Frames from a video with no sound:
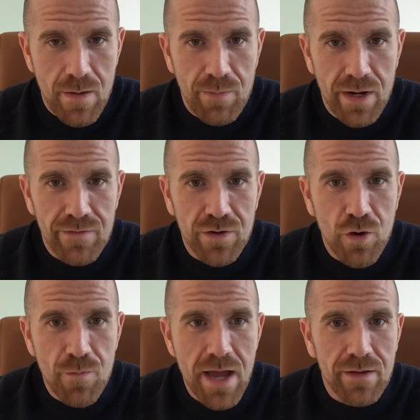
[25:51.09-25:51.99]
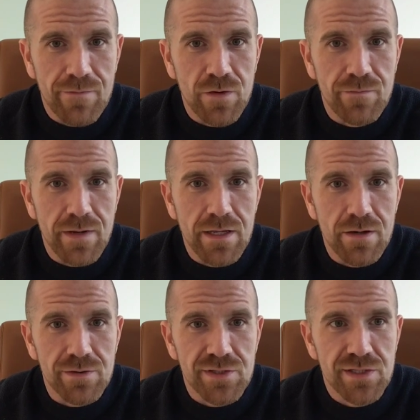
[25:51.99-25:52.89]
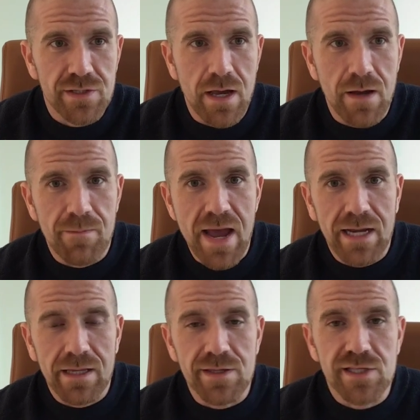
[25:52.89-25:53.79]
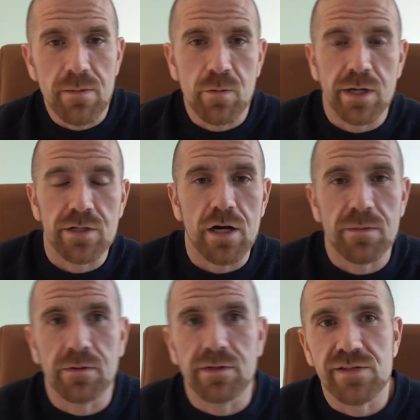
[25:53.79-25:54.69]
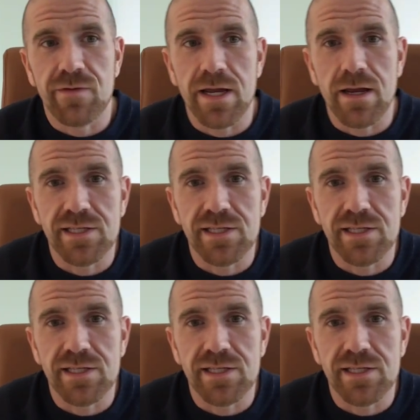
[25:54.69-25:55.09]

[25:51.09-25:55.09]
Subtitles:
But if you go back a few videos back in the summer when I talked about this fight,